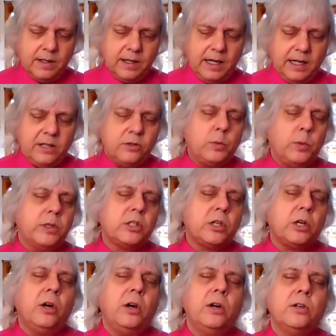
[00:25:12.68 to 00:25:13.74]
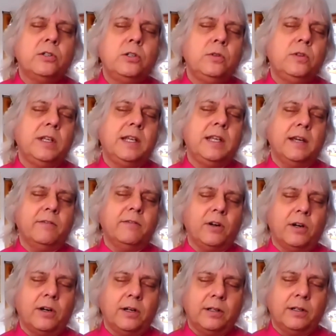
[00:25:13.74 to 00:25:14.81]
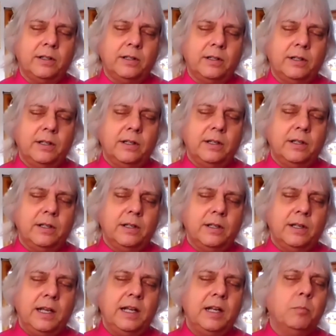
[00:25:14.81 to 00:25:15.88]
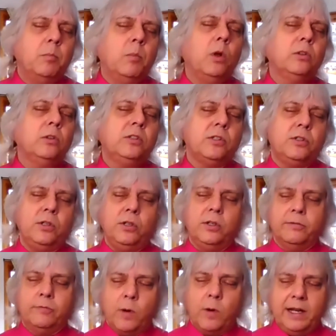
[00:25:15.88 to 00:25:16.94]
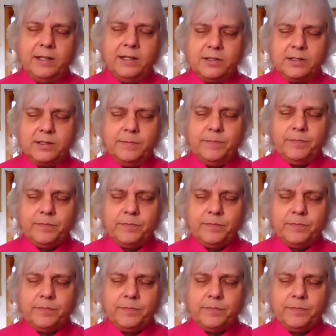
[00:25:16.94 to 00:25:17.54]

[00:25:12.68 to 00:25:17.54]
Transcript: It is returned to the giver in a multitude of ways,